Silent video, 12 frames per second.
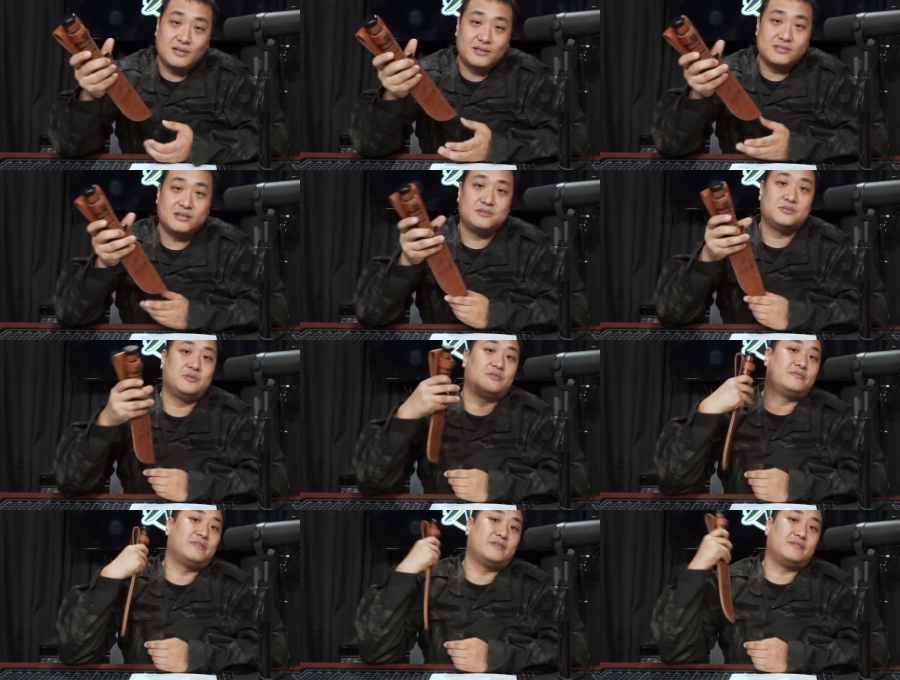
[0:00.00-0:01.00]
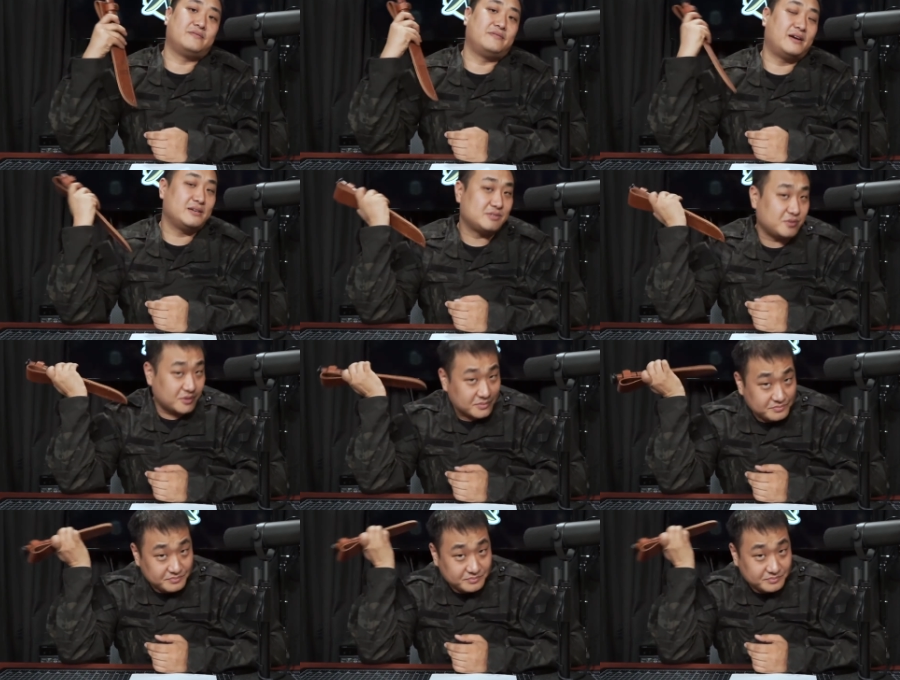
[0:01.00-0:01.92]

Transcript: let's say, to your vest or